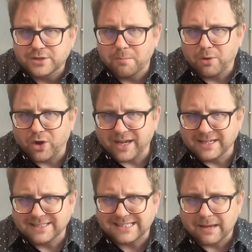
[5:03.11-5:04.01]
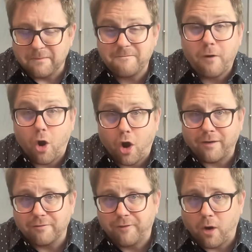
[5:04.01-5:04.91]
the book is
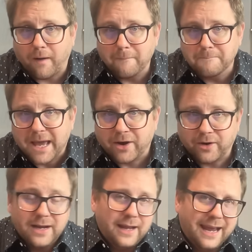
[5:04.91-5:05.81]
far, far better.